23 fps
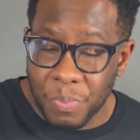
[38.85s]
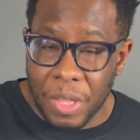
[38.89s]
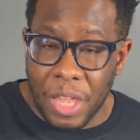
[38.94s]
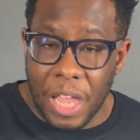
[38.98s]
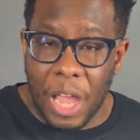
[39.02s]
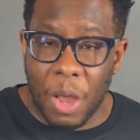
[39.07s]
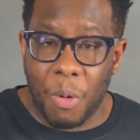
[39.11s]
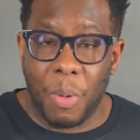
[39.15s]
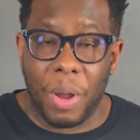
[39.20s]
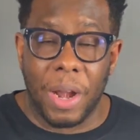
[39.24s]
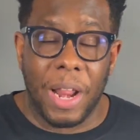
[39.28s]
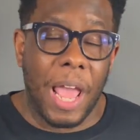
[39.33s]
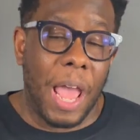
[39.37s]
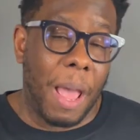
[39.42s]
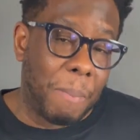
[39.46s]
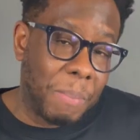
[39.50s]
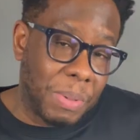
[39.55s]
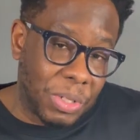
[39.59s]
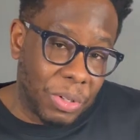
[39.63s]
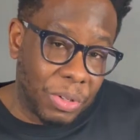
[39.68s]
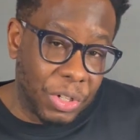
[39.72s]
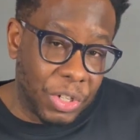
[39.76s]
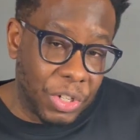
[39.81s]
And what
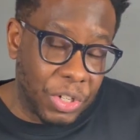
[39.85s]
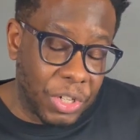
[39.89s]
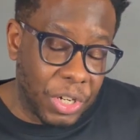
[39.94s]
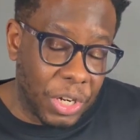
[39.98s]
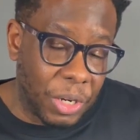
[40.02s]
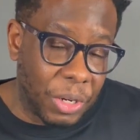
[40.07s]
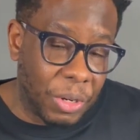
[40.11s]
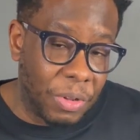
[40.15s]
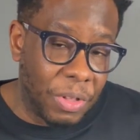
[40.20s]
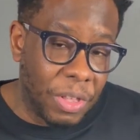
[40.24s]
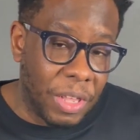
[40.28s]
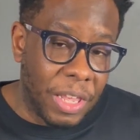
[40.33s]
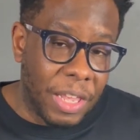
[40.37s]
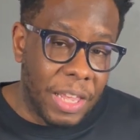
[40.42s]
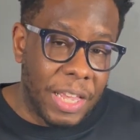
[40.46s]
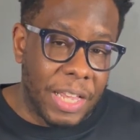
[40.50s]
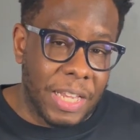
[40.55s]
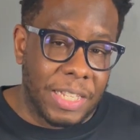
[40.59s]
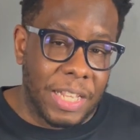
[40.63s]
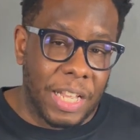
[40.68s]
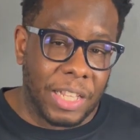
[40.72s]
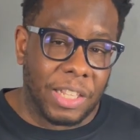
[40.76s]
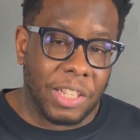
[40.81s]
happens on the show
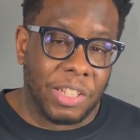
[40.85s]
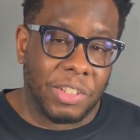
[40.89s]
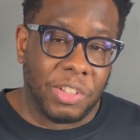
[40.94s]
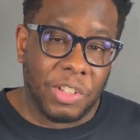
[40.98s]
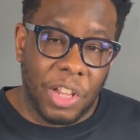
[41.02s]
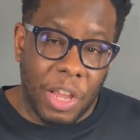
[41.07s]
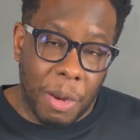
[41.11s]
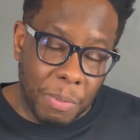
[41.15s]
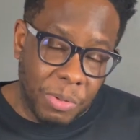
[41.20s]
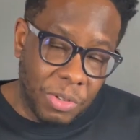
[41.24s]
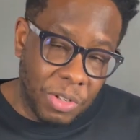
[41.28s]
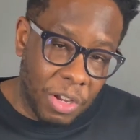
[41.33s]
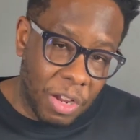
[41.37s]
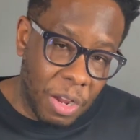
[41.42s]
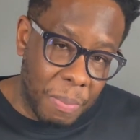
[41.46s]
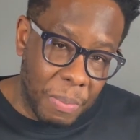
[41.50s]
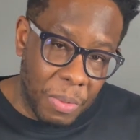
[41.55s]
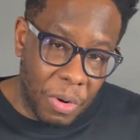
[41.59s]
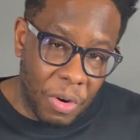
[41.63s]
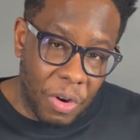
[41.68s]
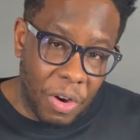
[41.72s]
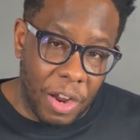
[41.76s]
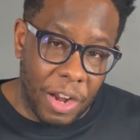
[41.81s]
is that the celebrities that come
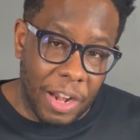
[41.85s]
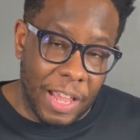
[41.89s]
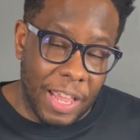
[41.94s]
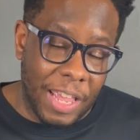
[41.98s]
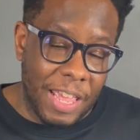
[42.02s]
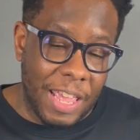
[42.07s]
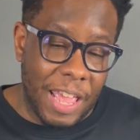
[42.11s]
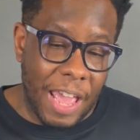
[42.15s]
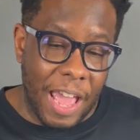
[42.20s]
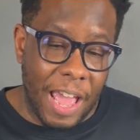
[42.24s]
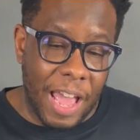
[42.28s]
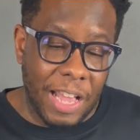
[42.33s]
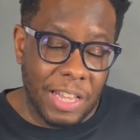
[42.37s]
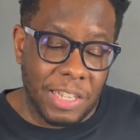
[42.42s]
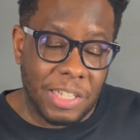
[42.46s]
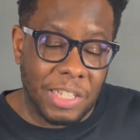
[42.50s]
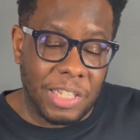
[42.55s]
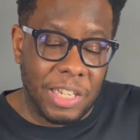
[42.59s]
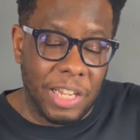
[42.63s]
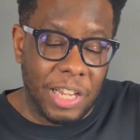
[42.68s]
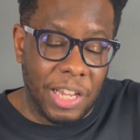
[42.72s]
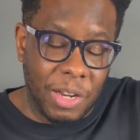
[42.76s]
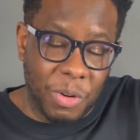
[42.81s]
on, he has
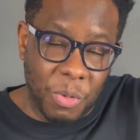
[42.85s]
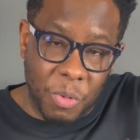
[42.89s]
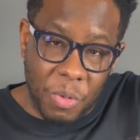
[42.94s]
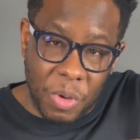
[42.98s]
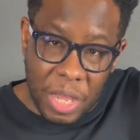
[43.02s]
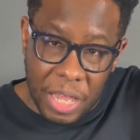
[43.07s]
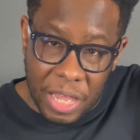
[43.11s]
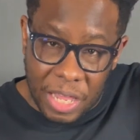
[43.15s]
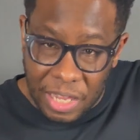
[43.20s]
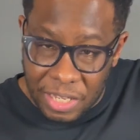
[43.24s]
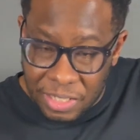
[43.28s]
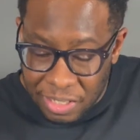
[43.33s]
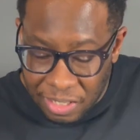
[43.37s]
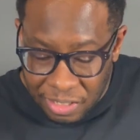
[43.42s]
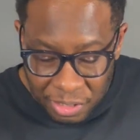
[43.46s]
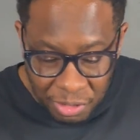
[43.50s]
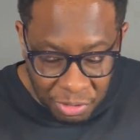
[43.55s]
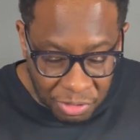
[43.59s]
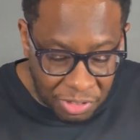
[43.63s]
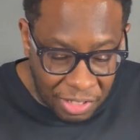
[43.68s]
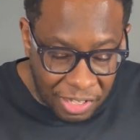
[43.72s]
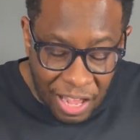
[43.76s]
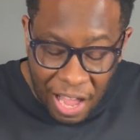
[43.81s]
10 wings that you
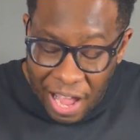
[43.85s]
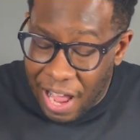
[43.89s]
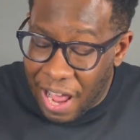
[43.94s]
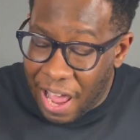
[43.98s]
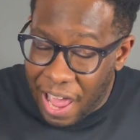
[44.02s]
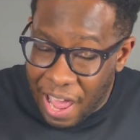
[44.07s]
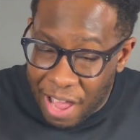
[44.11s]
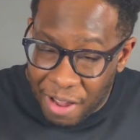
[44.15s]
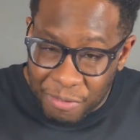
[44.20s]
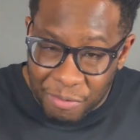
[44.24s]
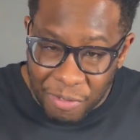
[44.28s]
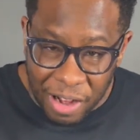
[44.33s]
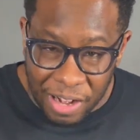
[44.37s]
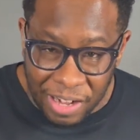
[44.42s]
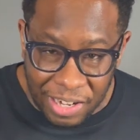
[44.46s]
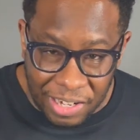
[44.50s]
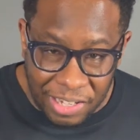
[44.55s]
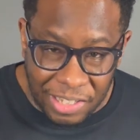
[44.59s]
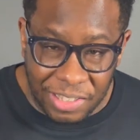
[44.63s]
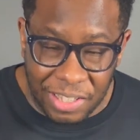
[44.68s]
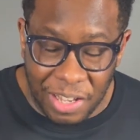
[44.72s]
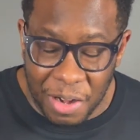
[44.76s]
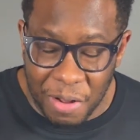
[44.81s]
see I have right
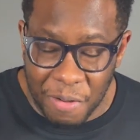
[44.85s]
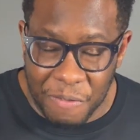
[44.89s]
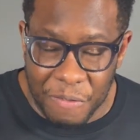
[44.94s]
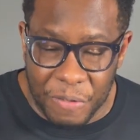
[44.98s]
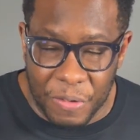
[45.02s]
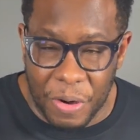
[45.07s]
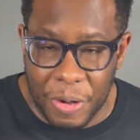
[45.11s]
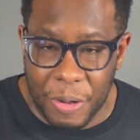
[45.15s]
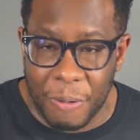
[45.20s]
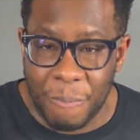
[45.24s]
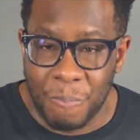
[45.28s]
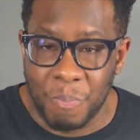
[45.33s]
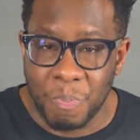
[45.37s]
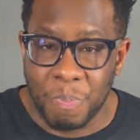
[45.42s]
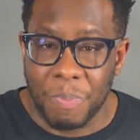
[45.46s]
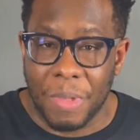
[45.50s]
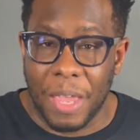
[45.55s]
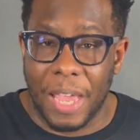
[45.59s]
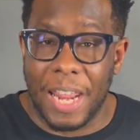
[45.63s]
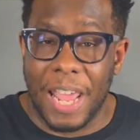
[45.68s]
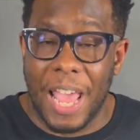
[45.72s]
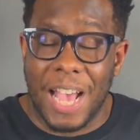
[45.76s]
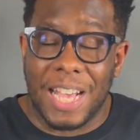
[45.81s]
here set up for you,
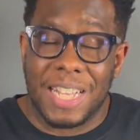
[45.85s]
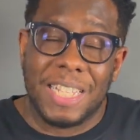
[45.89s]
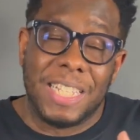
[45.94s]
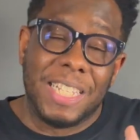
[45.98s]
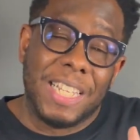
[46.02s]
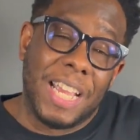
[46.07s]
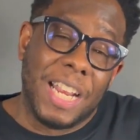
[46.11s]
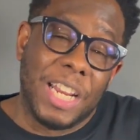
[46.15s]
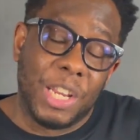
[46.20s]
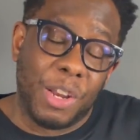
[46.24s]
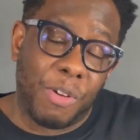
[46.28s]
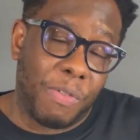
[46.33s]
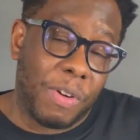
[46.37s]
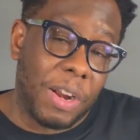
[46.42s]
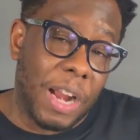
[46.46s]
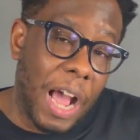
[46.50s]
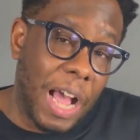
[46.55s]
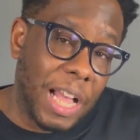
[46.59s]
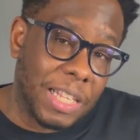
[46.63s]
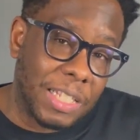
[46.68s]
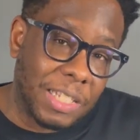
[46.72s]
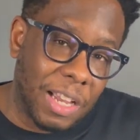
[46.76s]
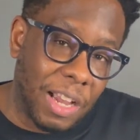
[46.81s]
and he has 10 different
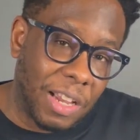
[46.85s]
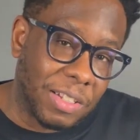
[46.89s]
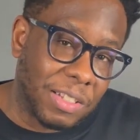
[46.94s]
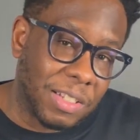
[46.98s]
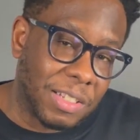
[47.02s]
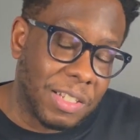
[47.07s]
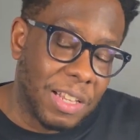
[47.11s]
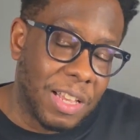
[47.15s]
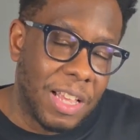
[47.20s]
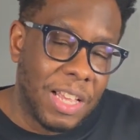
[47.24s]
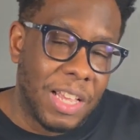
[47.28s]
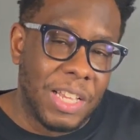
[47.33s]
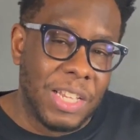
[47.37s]
hot sauces.